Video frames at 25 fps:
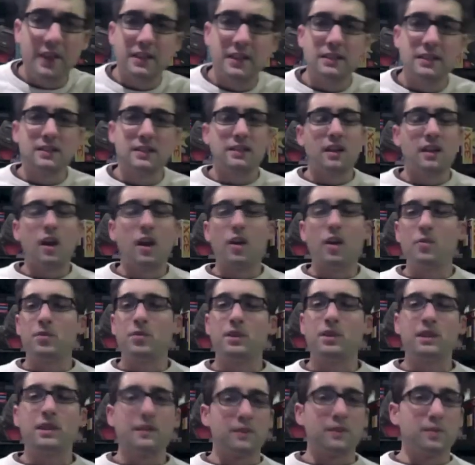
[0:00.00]
This is an
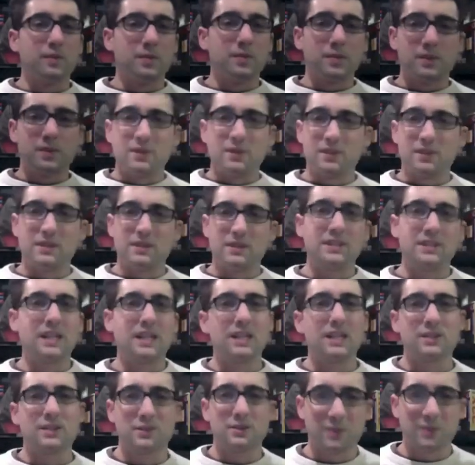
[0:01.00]
unbelievable
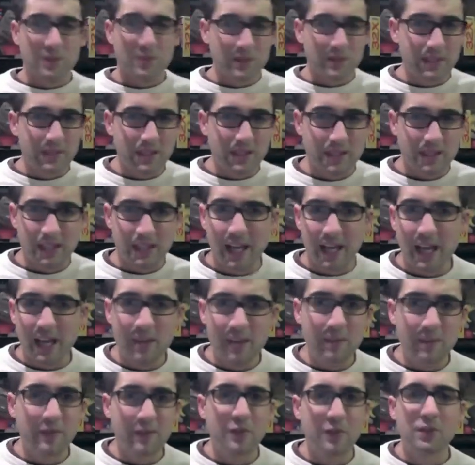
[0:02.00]
side-scrolling
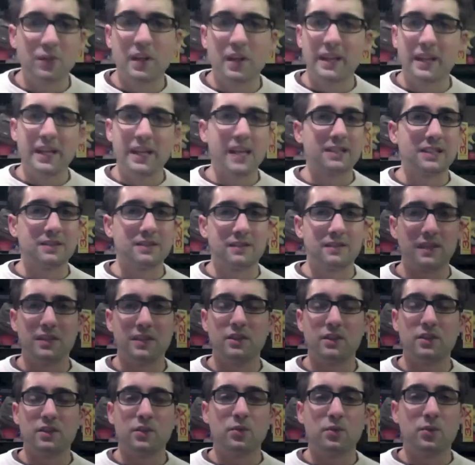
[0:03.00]
game. If you like
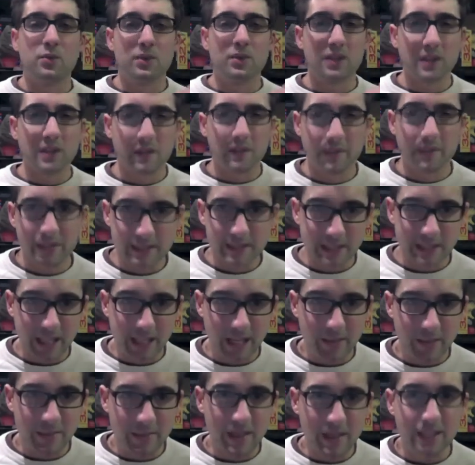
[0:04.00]
Castlevania, you will love this
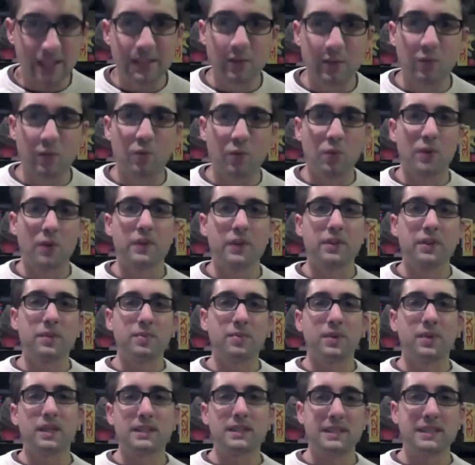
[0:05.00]
game. Is it worth
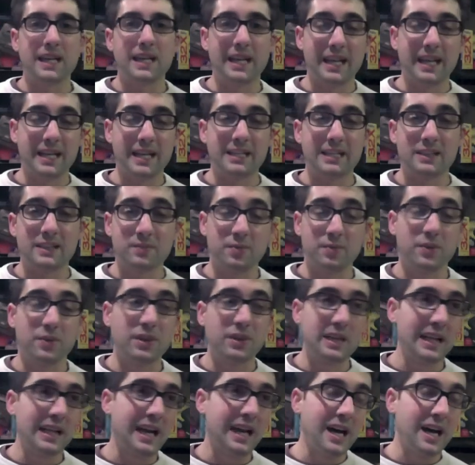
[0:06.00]
the price tag at this
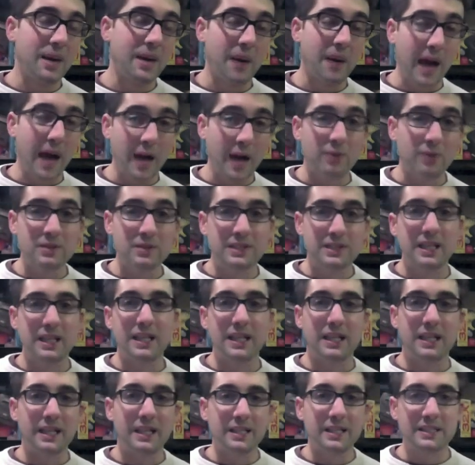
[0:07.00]
point? I would
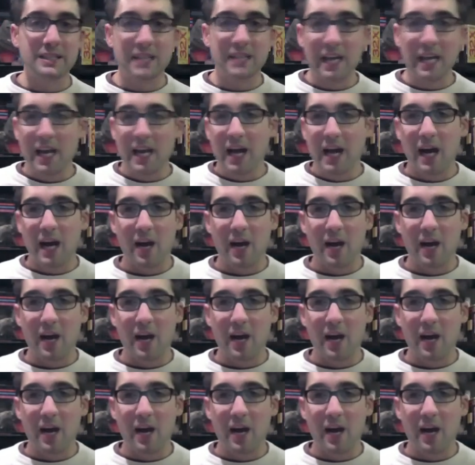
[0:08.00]
say it is,